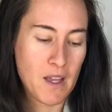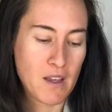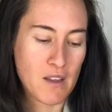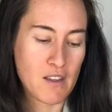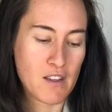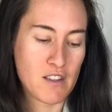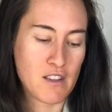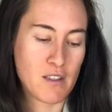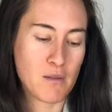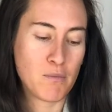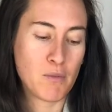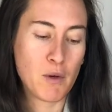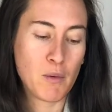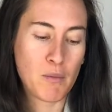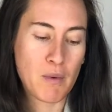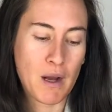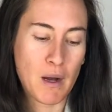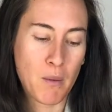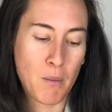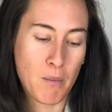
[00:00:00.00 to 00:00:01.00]
This simple
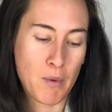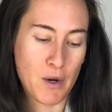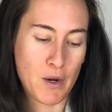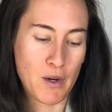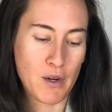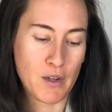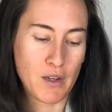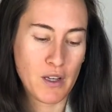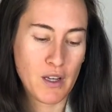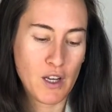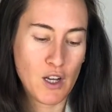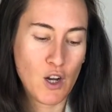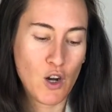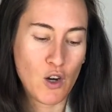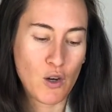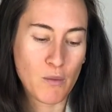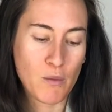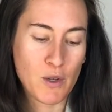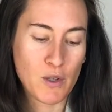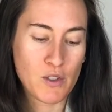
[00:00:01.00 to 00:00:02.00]
brown bird,
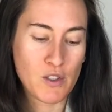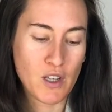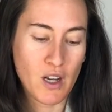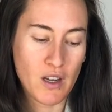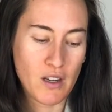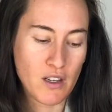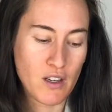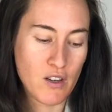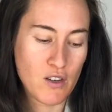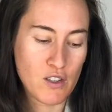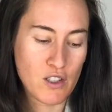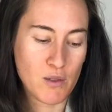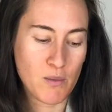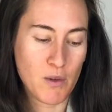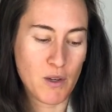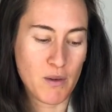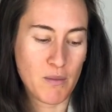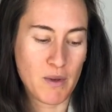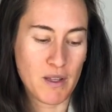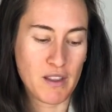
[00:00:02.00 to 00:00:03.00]
almost
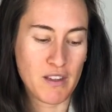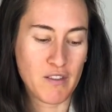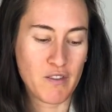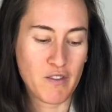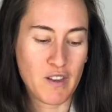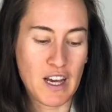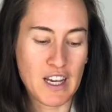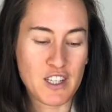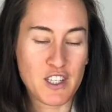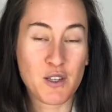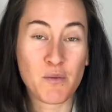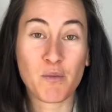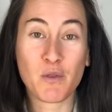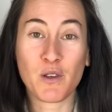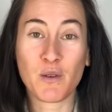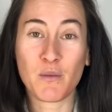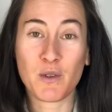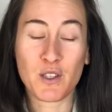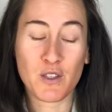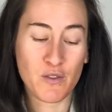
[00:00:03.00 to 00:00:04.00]
unnoticeable among the flashy
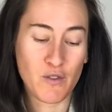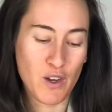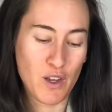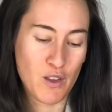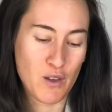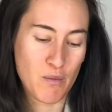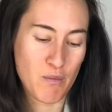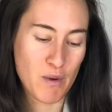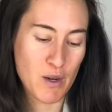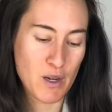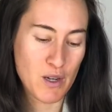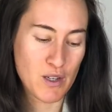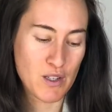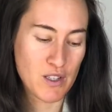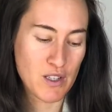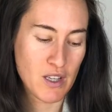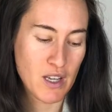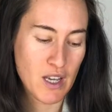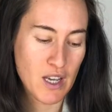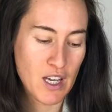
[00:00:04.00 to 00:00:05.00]
plumage of other
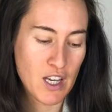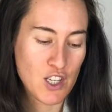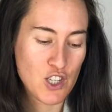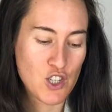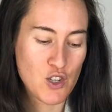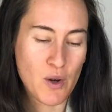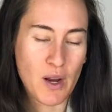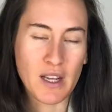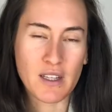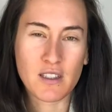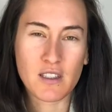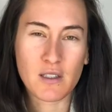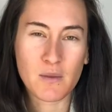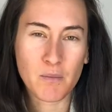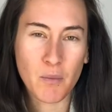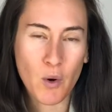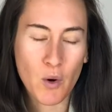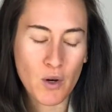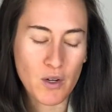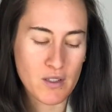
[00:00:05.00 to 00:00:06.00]
birds,
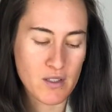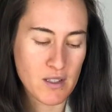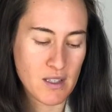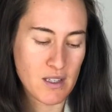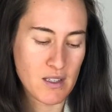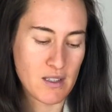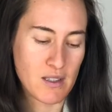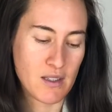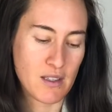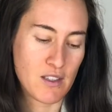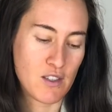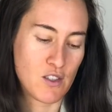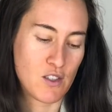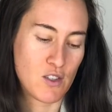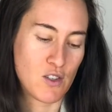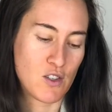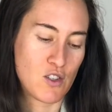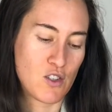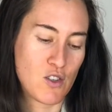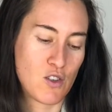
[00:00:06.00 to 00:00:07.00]
transports its
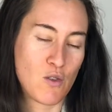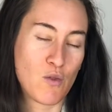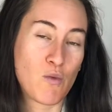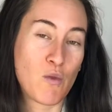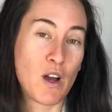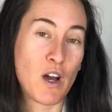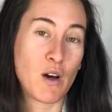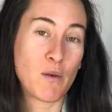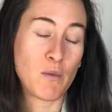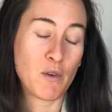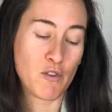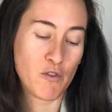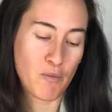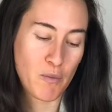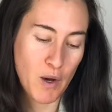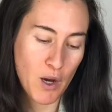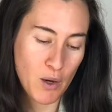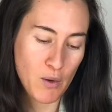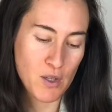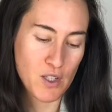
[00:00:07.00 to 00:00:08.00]
listener to the realm of
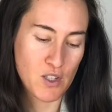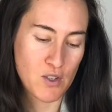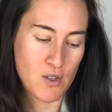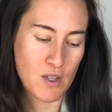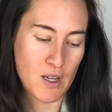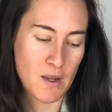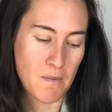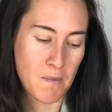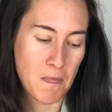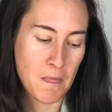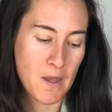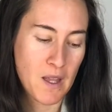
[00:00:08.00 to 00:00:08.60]
poetry.